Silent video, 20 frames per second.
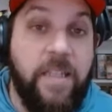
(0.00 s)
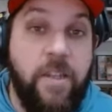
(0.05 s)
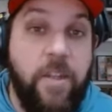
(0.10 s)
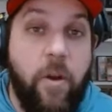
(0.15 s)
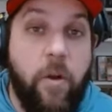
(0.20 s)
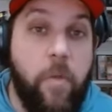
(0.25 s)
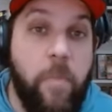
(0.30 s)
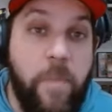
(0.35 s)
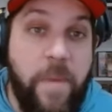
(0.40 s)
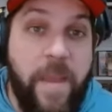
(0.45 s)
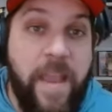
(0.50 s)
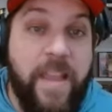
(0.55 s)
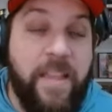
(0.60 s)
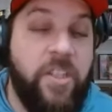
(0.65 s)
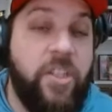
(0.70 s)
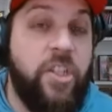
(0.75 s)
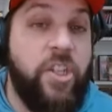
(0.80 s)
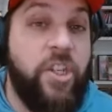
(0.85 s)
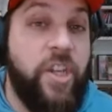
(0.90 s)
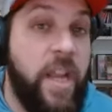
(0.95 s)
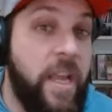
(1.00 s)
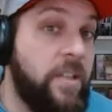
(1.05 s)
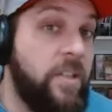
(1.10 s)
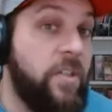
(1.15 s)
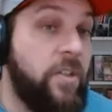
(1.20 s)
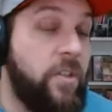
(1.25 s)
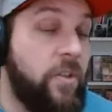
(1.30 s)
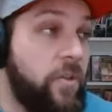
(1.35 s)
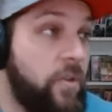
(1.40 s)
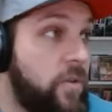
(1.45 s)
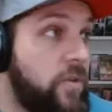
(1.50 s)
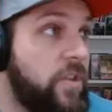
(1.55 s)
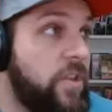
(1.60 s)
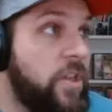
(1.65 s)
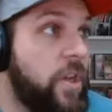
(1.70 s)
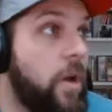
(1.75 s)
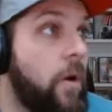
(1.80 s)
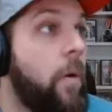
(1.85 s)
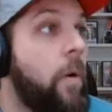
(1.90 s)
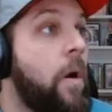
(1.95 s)
your best chance to do
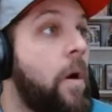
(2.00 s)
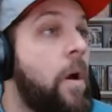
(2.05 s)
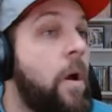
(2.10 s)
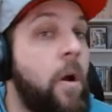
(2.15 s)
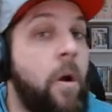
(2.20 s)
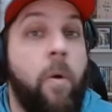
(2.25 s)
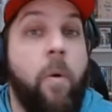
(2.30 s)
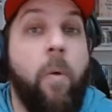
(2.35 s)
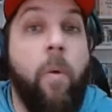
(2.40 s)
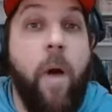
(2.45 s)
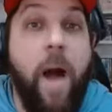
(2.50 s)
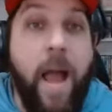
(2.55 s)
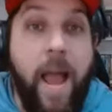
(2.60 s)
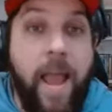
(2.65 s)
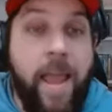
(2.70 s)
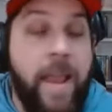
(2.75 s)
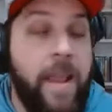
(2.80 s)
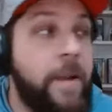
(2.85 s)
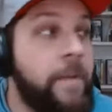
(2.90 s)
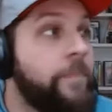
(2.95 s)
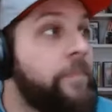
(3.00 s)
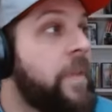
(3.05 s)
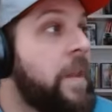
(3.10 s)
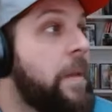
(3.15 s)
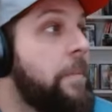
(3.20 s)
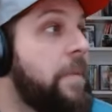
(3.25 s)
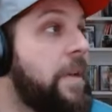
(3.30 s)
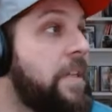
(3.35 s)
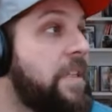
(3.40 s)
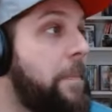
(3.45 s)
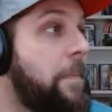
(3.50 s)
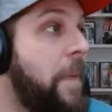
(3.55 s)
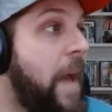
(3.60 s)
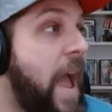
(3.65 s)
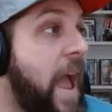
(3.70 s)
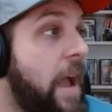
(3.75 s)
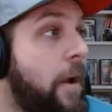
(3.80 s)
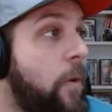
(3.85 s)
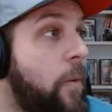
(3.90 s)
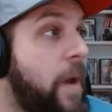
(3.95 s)
so. Why? Because the
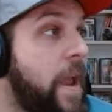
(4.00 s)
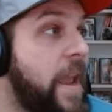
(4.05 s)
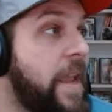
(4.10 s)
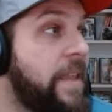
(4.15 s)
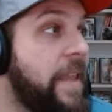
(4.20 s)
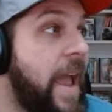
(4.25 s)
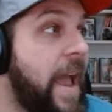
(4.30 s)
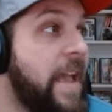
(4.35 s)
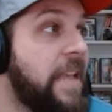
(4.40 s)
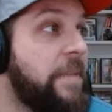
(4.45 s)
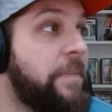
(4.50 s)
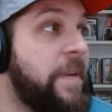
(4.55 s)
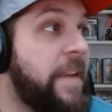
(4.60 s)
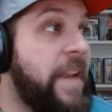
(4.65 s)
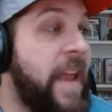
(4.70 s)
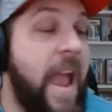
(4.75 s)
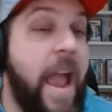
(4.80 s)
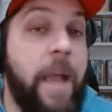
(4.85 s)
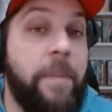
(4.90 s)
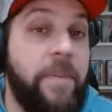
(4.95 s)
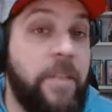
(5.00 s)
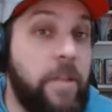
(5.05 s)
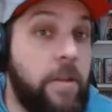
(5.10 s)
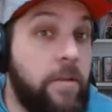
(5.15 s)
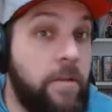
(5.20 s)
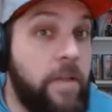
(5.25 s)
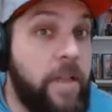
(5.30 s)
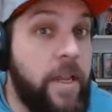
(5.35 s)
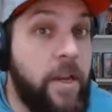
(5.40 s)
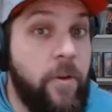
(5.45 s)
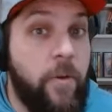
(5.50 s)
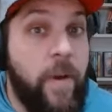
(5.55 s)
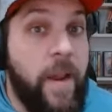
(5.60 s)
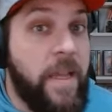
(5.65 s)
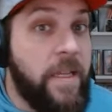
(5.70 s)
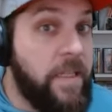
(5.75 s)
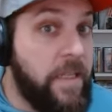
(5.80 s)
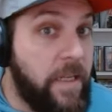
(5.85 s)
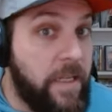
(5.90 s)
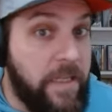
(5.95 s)
pack weight has been absolutely
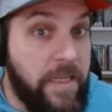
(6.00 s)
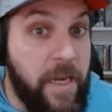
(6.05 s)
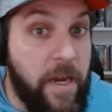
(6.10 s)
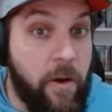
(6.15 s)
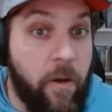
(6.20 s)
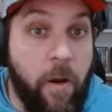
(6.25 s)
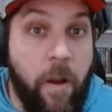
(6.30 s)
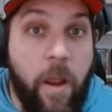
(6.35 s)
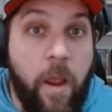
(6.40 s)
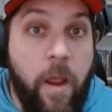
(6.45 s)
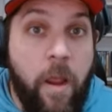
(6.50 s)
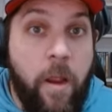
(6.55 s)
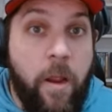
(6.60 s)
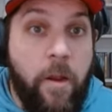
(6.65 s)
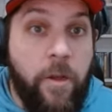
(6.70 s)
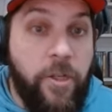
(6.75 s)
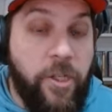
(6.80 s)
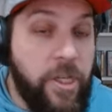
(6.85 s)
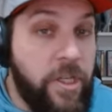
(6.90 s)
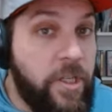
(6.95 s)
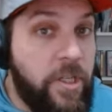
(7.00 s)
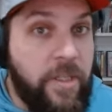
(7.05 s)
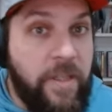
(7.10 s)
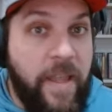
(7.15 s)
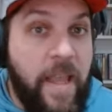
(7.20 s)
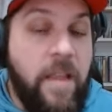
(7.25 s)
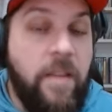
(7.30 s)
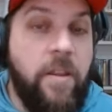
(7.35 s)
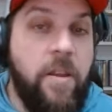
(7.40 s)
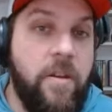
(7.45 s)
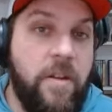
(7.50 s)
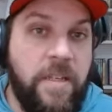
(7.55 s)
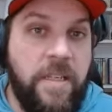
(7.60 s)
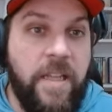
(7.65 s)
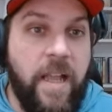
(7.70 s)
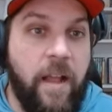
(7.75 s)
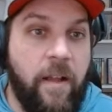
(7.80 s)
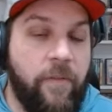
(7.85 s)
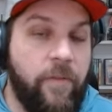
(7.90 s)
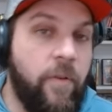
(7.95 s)
crazy this year. Just think to
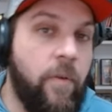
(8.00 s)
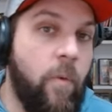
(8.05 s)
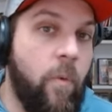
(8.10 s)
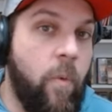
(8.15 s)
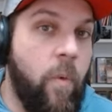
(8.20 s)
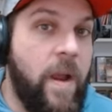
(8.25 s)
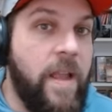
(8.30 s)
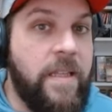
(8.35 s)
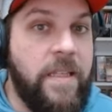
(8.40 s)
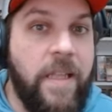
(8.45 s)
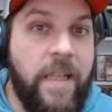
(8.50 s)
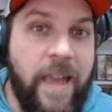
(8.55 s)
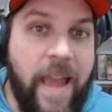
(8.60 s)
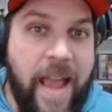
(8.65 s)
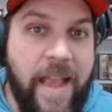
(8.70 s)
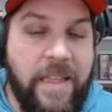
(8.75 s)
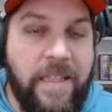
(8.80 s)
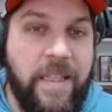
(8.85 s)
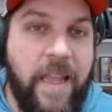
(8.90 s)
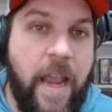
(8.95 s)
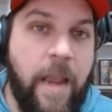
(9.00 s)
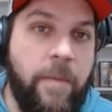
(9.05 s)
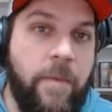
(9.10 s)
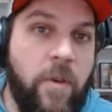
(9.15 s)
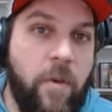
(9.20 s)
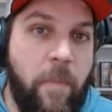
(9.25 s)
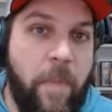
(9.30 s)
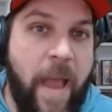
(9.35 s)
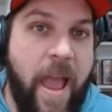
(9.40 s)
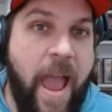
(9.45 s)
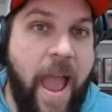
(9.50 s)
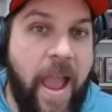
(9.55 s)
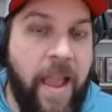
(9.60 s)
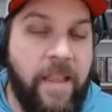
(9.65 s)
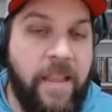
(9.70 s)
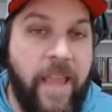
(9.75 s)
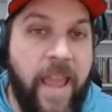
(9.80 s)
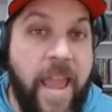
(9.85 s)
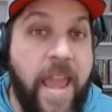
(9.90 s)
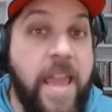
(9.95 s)
yourself when's the last time you
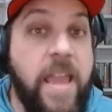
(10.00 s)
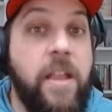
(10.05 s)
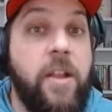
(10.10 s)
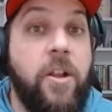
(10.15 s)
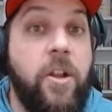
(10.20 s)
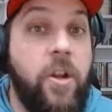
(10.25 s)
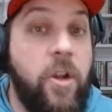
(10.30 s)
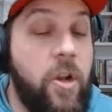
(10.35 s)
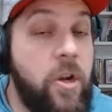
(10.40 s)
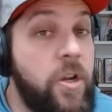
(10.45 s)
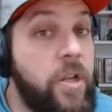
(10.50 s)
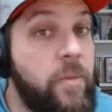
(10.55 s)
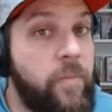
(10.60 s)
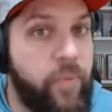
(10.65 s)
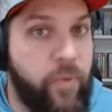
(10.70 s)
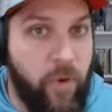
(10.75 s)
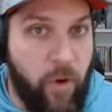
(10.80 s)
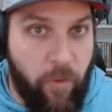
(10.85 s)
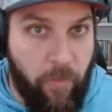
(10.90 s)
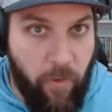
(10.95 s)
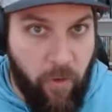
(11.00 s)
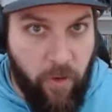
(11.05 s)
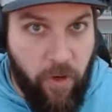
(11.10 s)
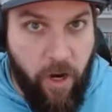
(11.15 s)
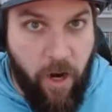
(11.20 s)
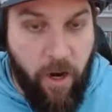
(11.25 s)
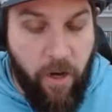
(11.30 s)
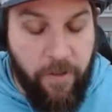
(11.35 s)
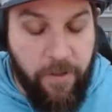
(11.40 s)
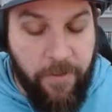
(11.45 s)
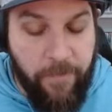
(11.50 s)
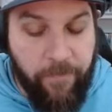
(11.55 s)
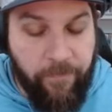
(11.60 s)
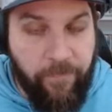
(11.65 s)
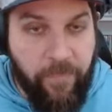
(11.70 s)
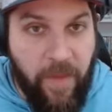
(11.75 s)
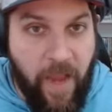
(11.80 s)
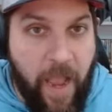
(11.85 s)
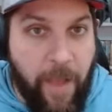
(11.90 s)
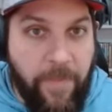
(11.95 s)
packed a good promo card?
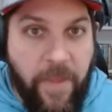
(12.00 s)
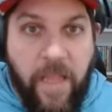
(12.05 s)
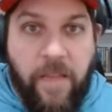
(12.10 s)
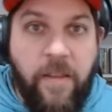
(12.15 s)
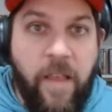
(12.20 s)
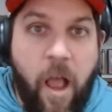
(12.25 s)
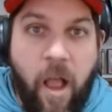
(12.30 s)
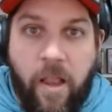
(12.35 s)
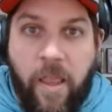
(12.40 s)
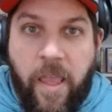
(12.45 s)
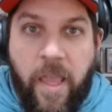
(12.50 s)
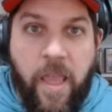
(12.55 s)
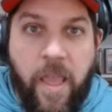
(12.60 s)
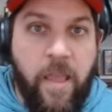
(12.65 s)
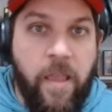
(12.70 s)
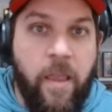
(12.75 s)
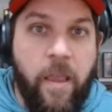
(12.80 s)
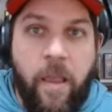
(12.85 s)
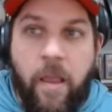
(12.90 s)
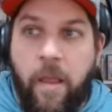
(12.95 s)
I'm not talking